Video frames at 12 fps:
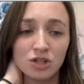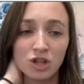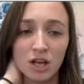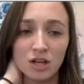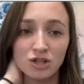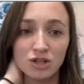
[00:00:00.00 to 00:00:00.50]

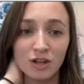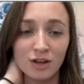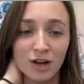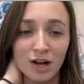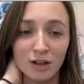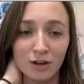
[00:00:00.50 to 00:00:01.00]
changed the
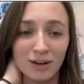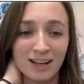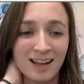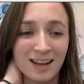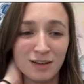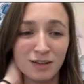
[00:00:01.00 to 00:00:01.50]
color. It
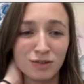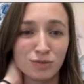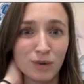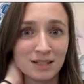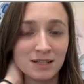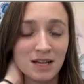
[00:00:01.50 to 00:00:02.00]
kind of looks
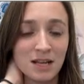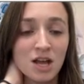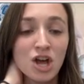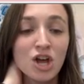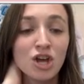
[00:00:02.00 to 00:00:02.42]
rusty.